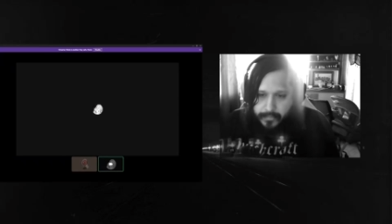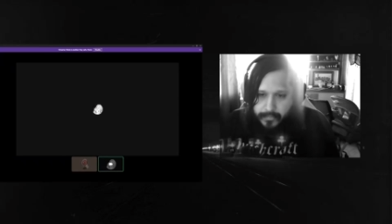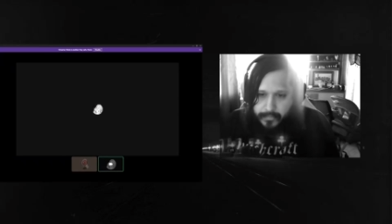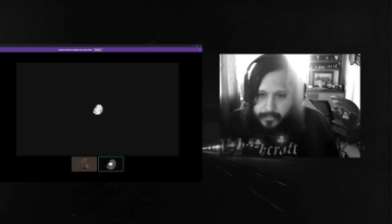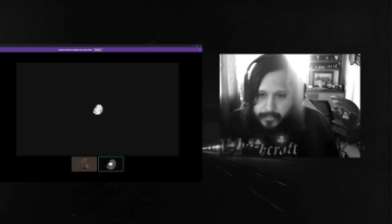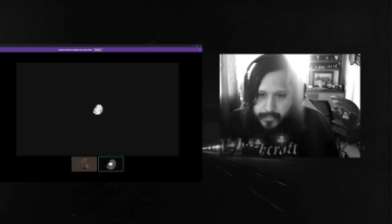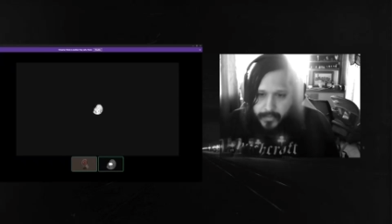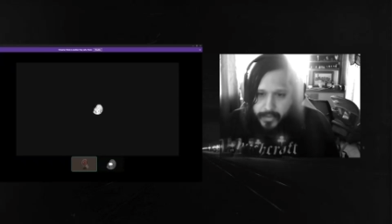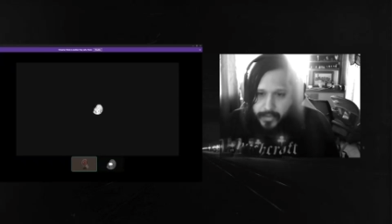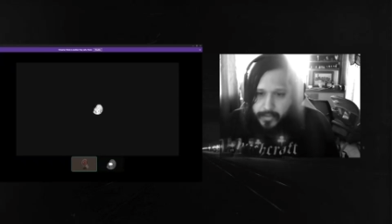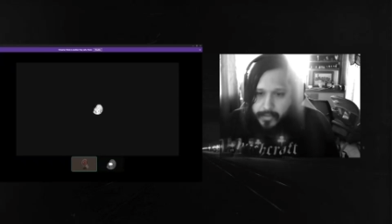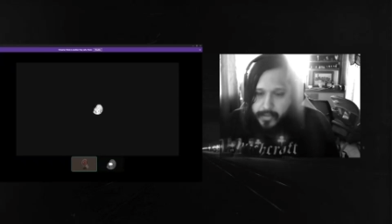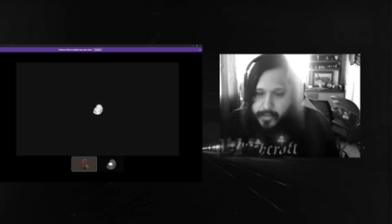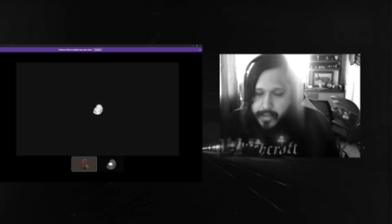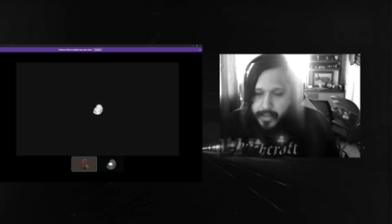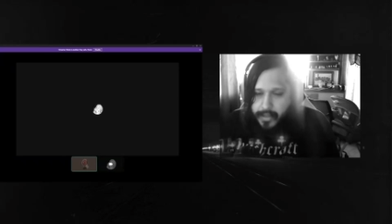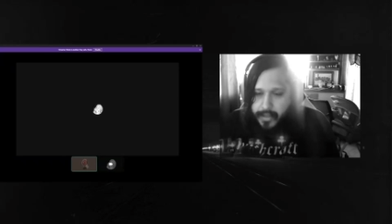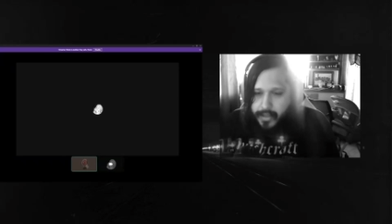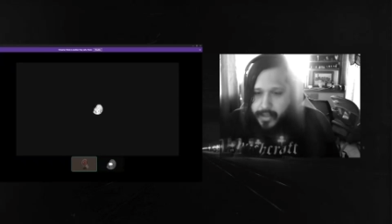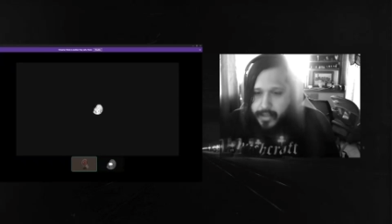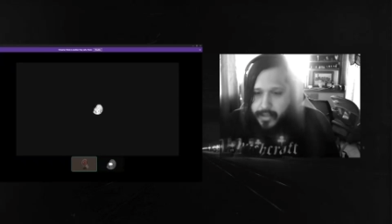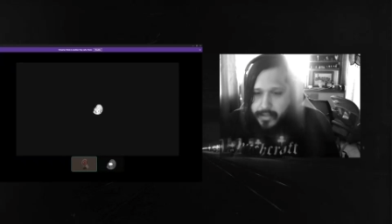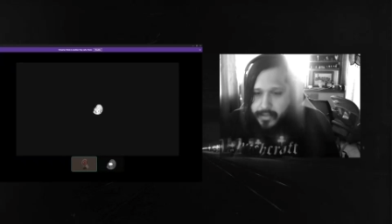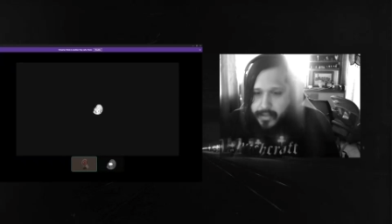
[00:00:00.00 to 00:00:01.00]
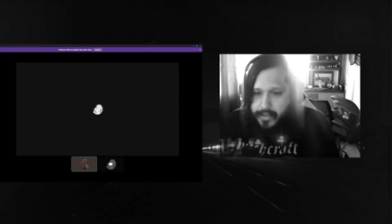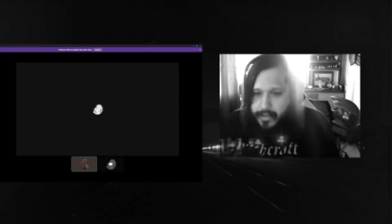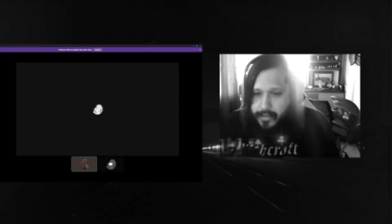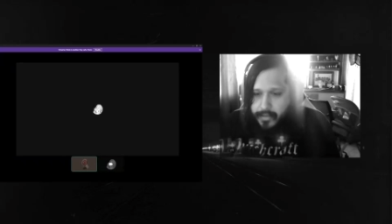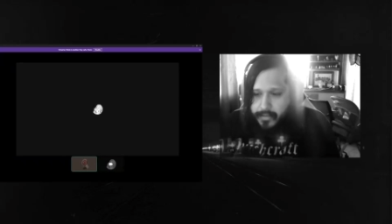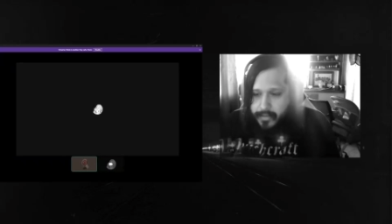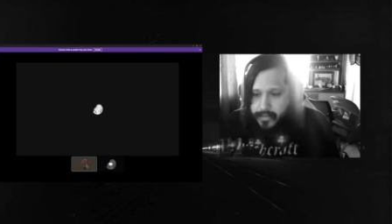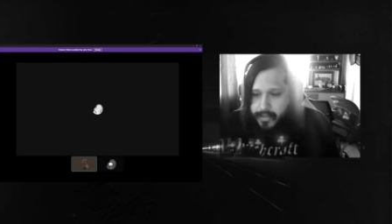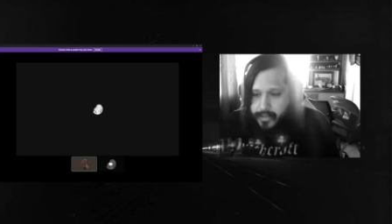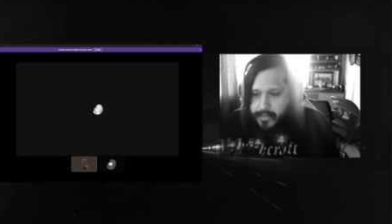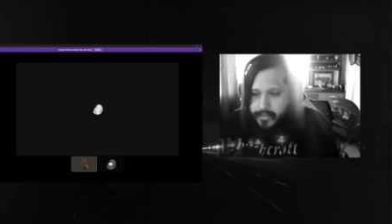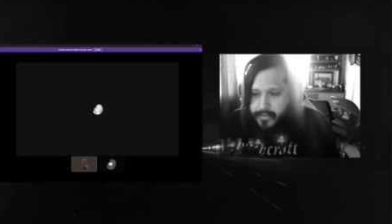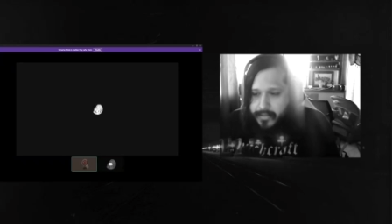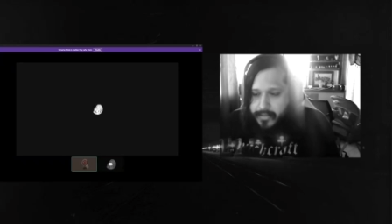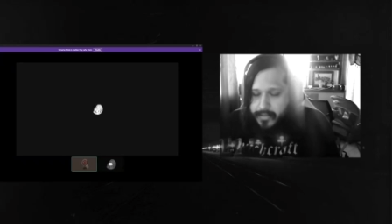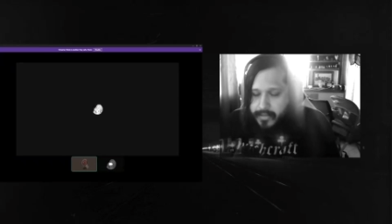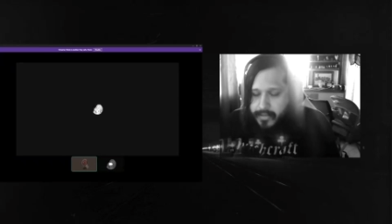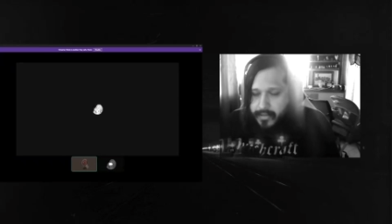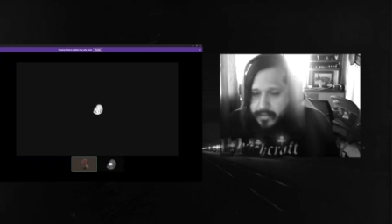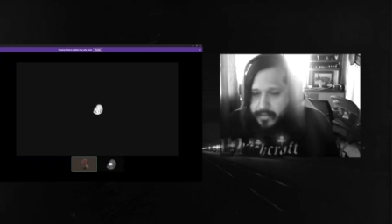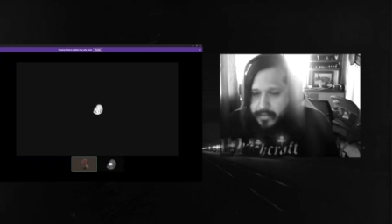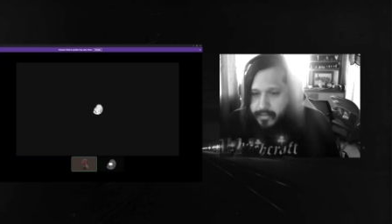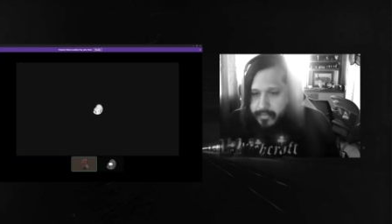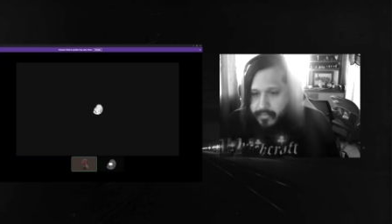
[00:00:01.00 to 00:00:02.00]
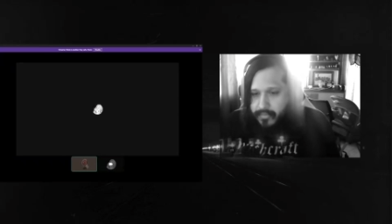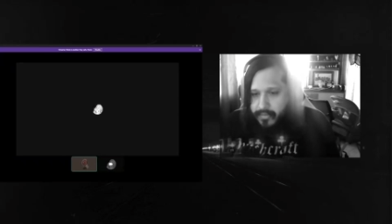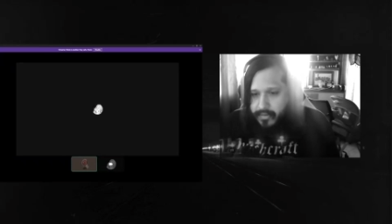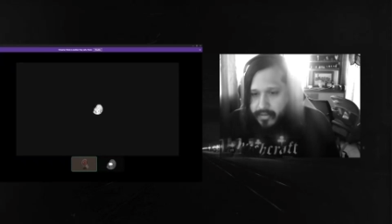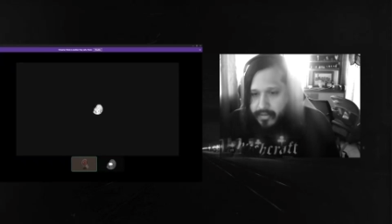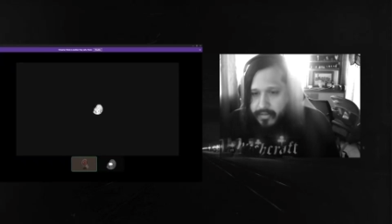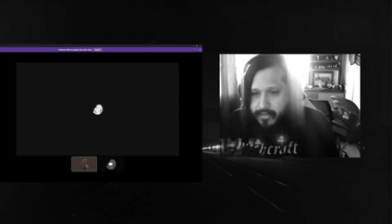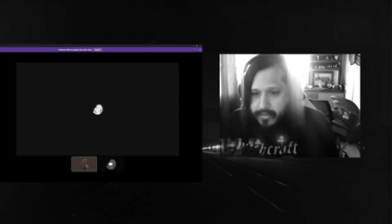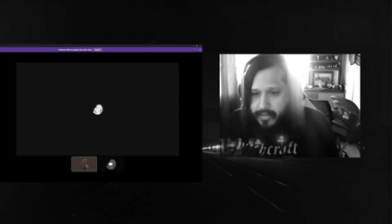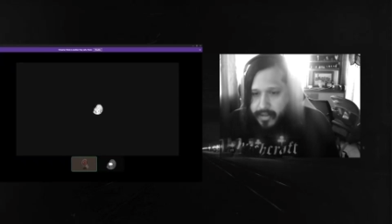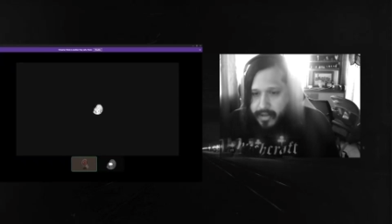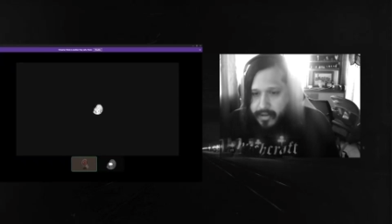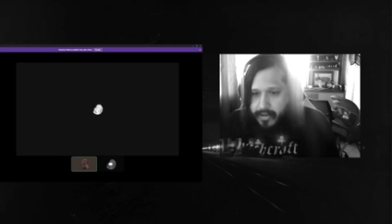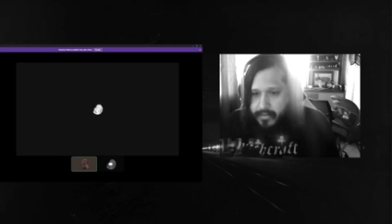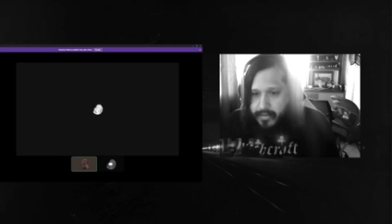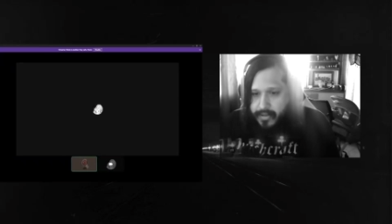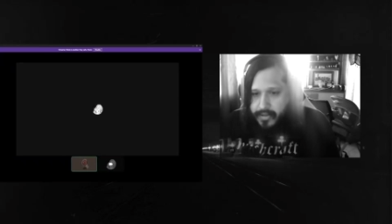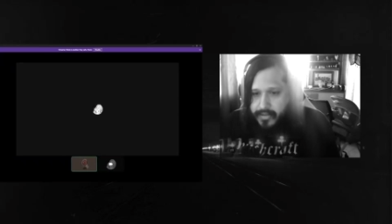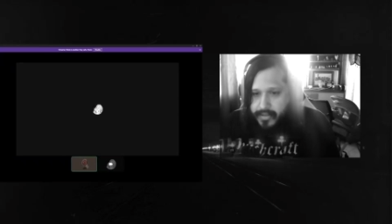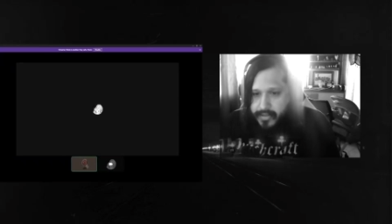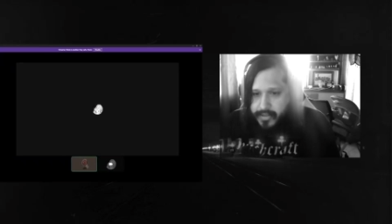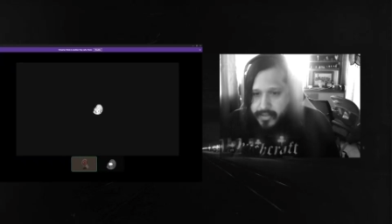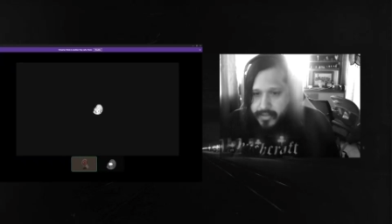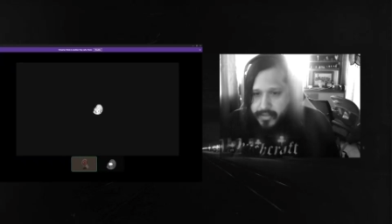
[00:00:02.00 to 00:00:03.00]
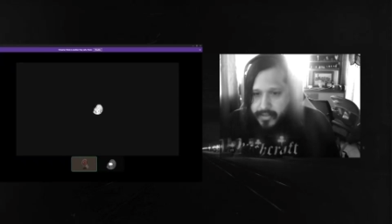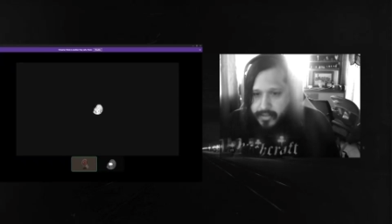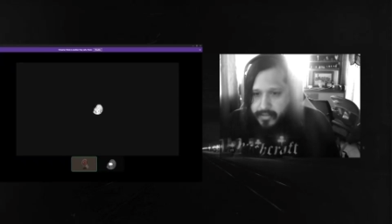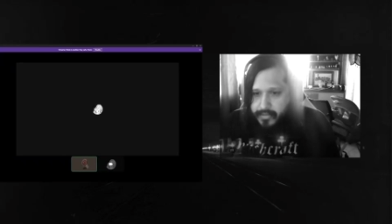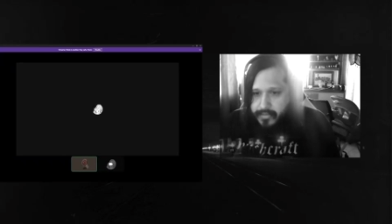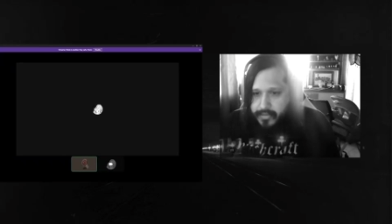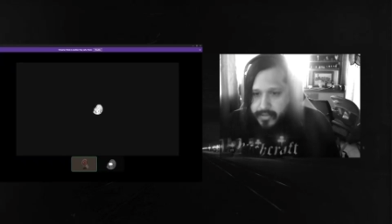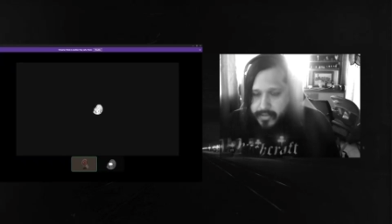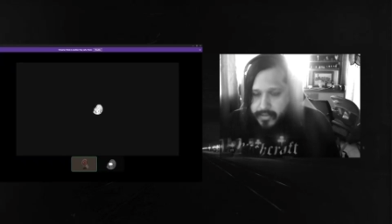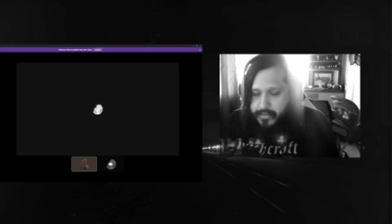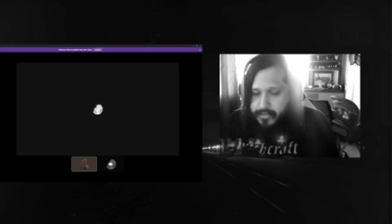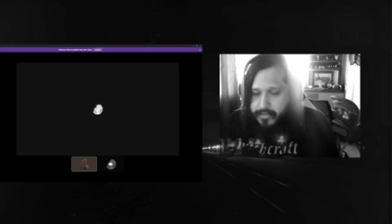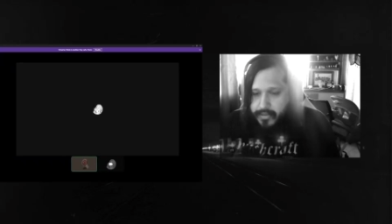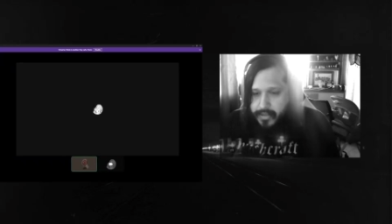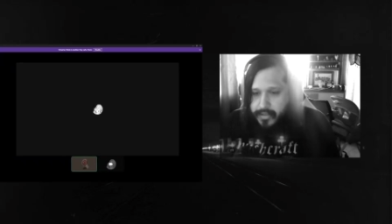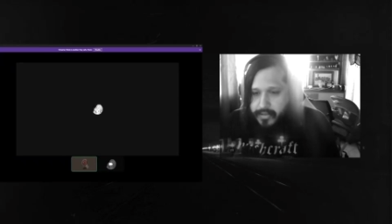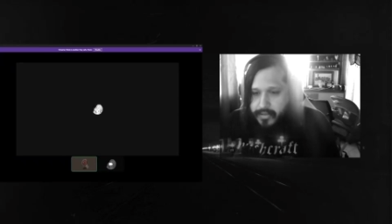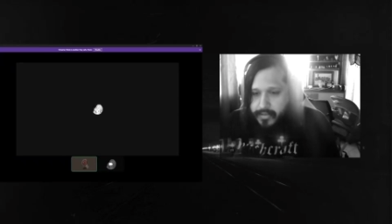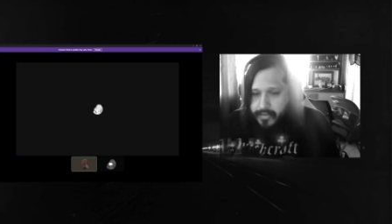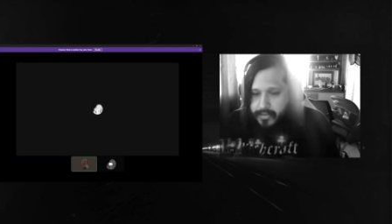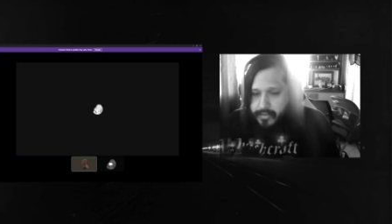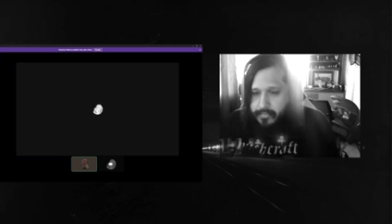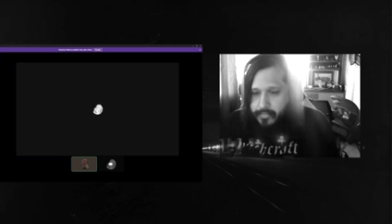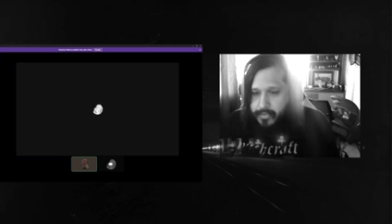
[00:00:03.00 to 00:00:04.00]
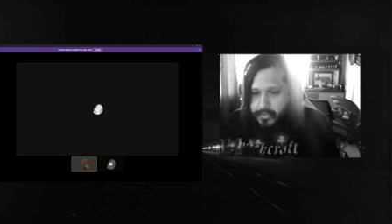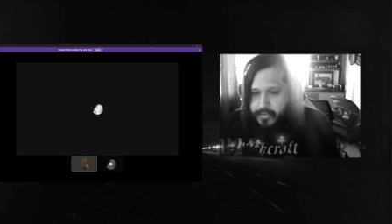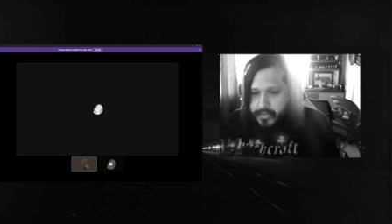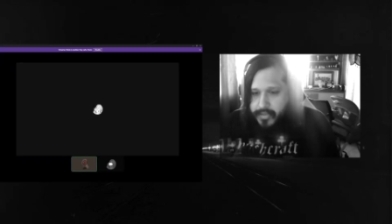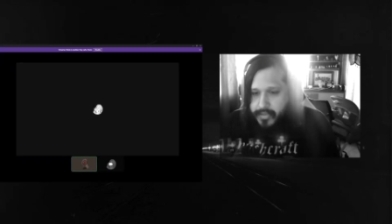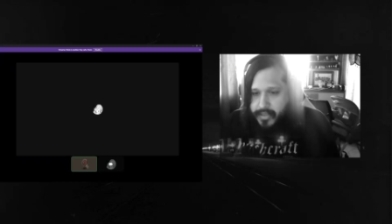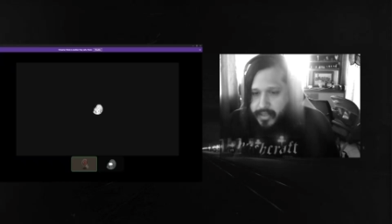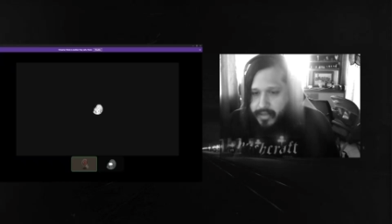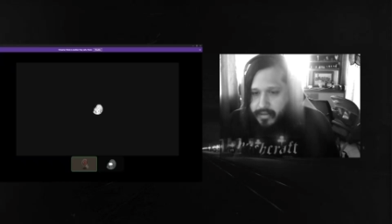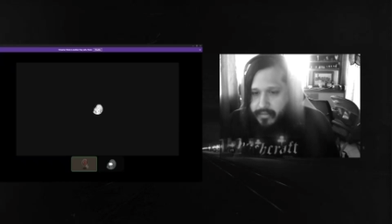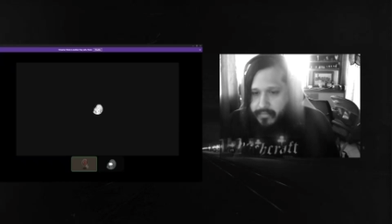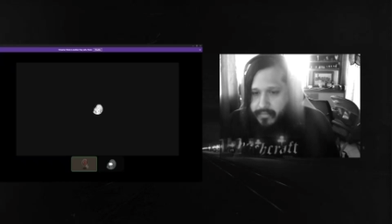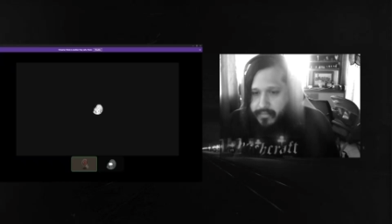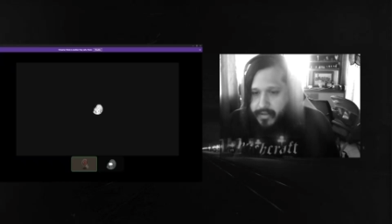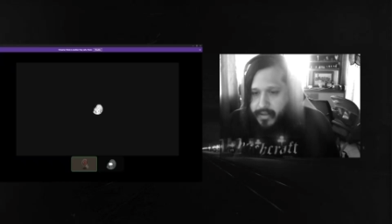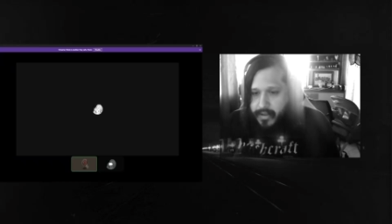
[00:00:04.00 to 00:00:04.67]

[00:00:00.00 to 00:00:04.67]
Do you, and and that's to, to further that question is do you, so then do you perceive